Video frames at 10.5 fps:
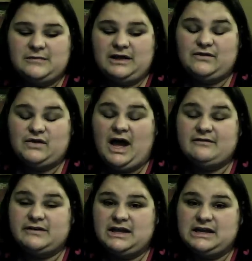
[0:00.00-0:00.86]
if you
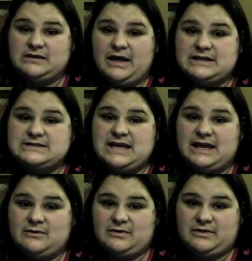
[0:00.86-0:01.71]
have a heating pad,
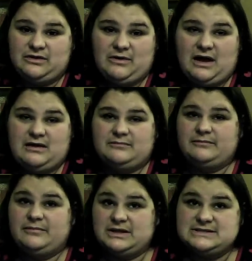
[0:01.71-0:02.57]
take it with you.
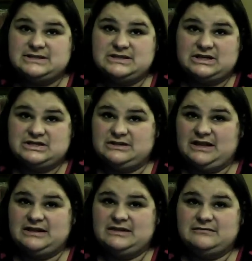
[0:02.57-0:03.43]
Big suggestion
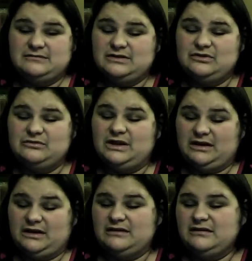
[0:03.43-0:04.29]
that you
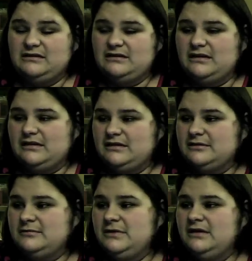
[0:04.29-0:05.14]
need it.
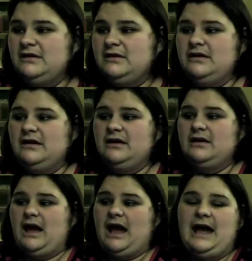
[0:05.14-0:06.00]

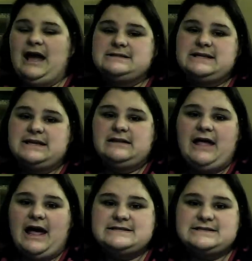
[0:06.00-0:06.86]
I had to take a
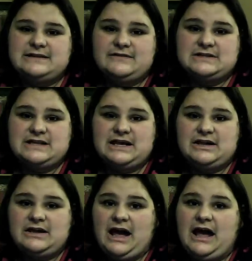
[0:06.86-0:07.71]
laxative because
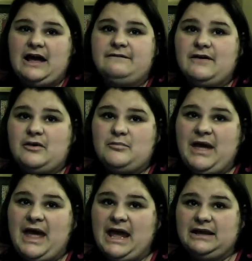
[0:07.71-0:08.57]
I felt
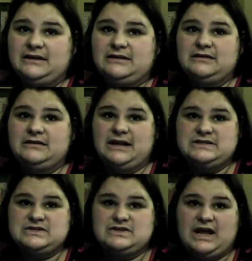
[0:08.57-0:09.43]
pain
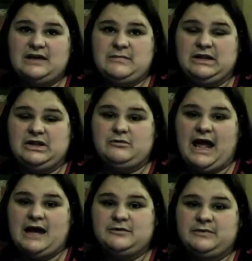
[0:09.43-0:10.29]
yesterday in my lower
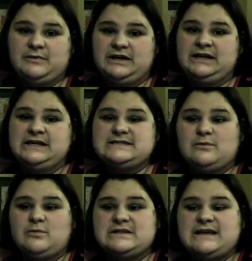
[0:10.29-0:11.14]
abdomen, and he
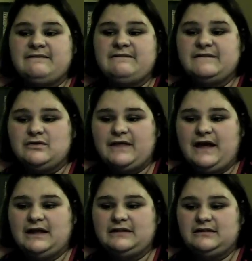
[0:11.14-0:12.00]
said once I feel
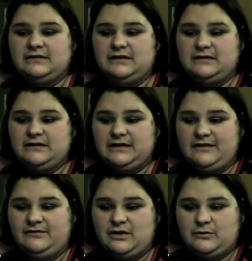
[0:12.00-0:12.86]
that, the
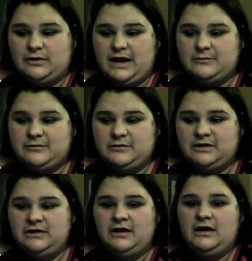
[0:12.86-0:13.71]
left lower
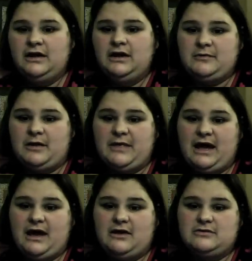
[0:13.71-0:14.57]
abdomen in my
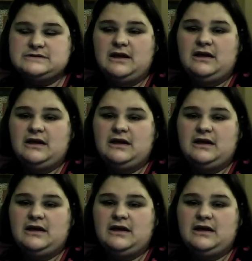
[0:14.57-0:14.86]
bowels,